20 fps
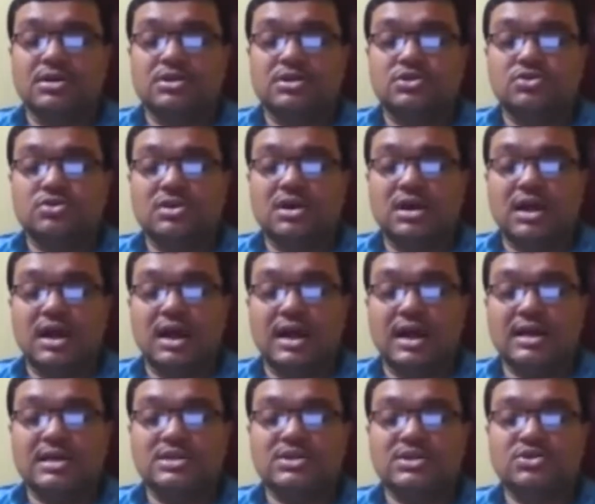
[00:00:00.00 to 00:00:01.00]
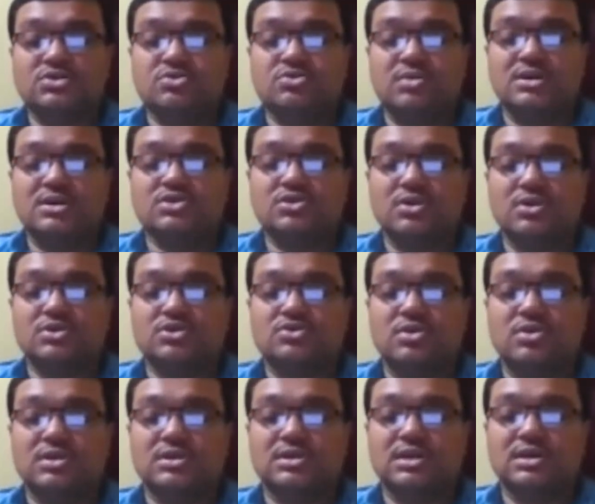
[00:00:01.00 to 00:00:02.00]
So Christ was also
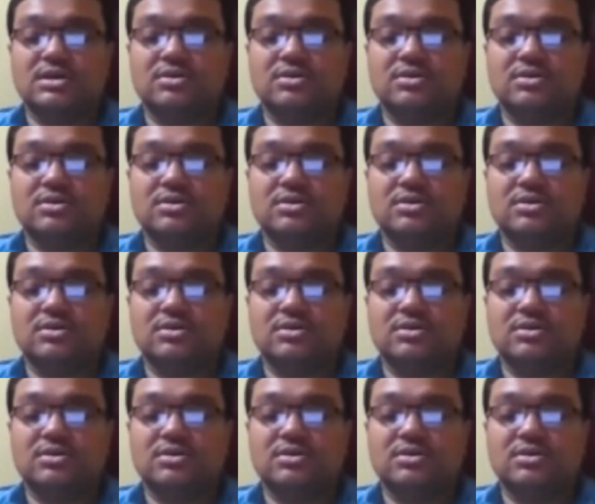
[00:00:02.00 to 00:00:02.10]
on the